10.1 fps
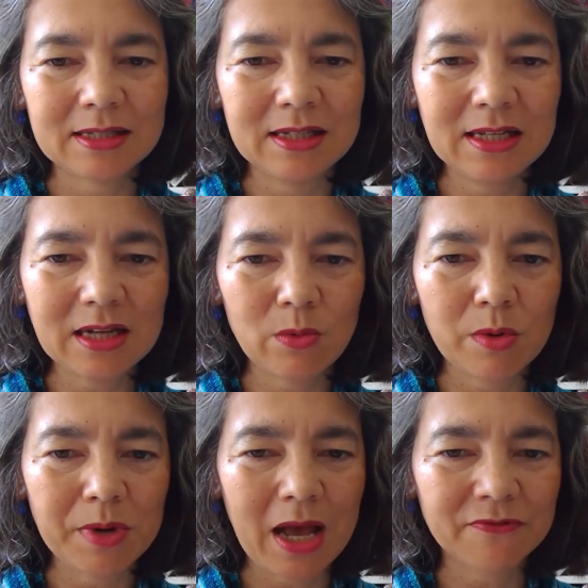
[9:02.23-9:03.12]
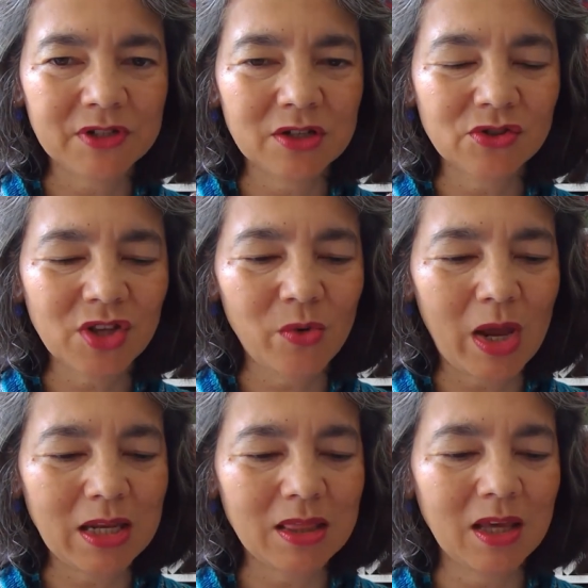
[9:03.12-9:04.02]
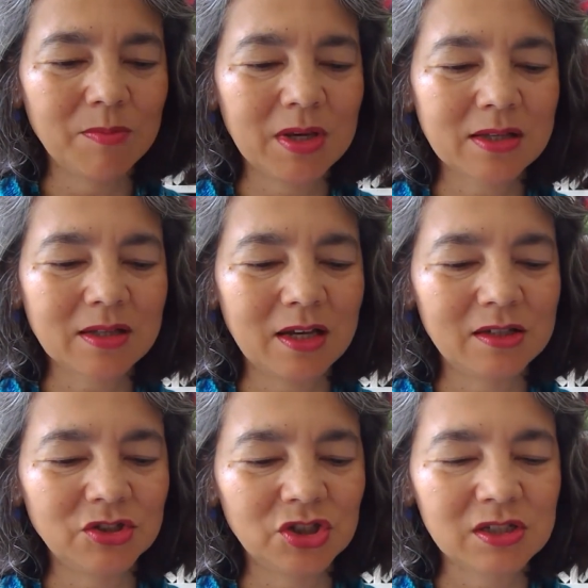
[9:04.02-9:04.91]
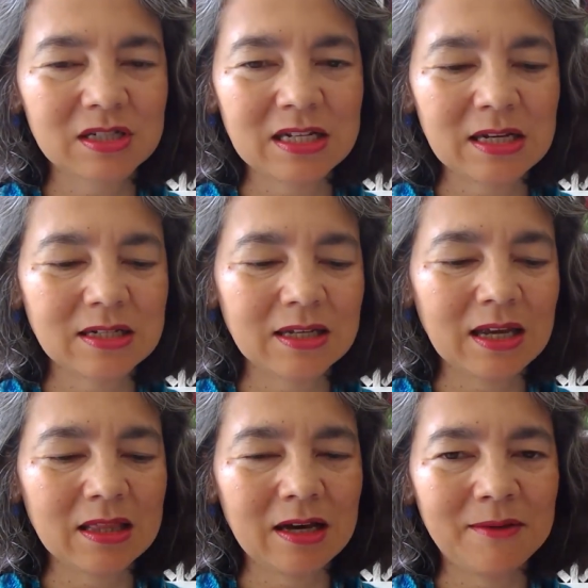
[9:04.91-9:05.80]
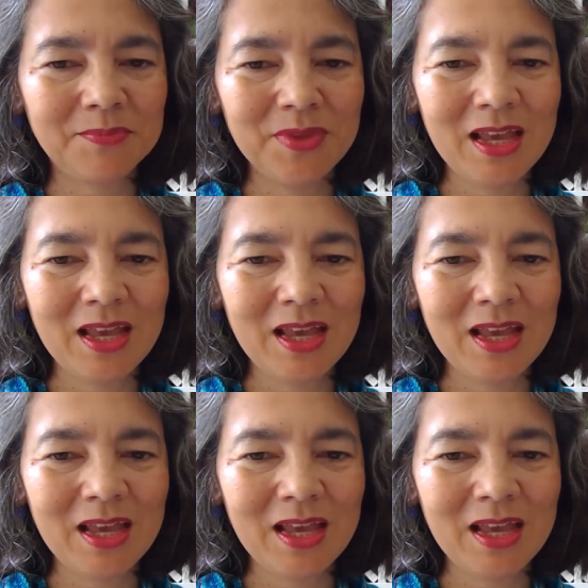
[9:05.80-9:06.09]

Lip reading: and neat. I won't have to sew anything because I'll just knit it together.